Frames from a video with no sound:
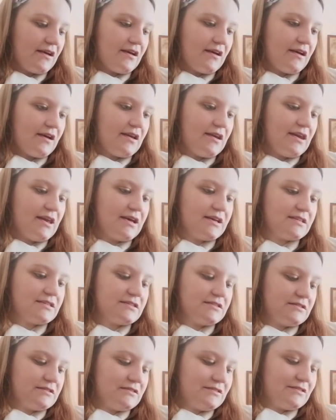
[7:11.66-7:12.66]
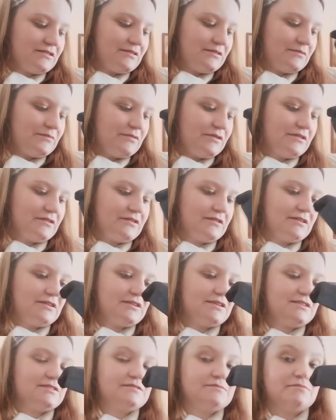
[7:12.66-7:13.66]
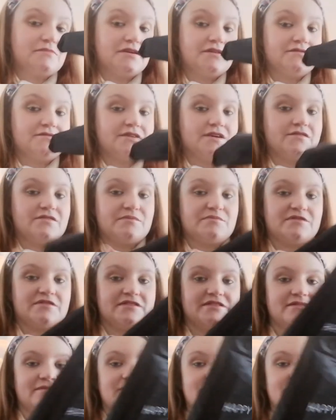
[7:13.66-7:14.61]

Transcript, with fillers: And last but not least, my favourite part